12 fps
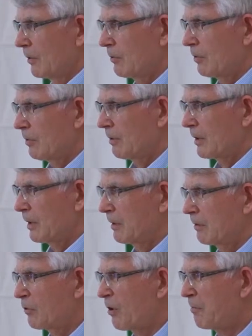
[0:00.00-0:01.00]

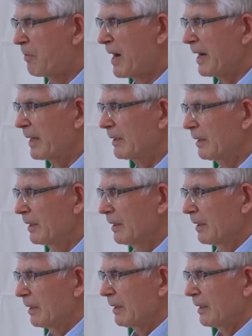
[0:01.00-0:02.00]
to combine
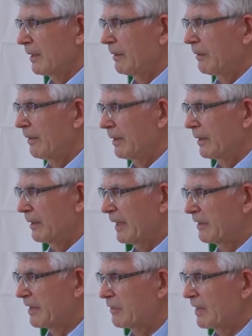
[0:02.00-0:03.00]
the
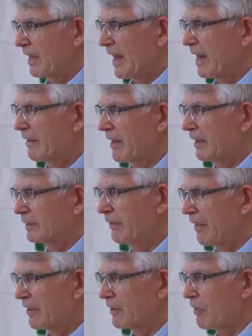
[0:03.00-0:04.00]
industrial areas
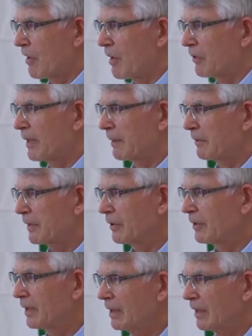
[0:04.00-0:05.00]
with the surrounding, but
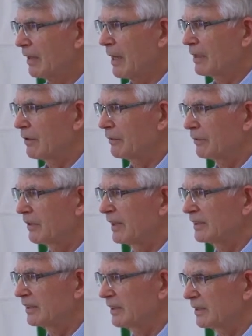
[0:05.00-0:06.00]
you need a kind of
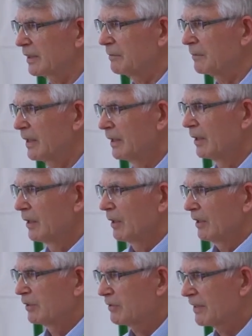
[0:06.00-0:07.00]
grid system,
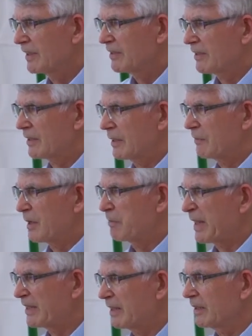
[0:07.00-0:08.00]
a street system, a
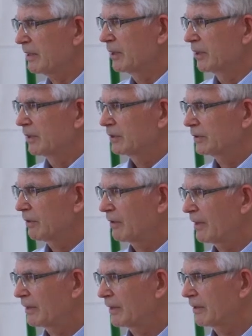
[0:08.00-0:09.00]
pattern, so
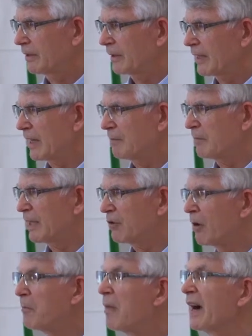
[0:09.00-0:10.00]
that it can be
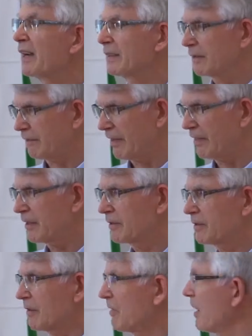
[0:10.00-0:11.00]
combined with the
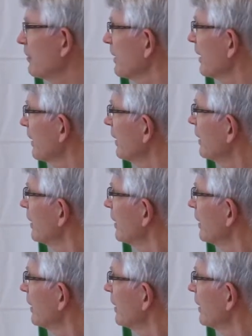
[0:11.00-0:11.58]
surrounding.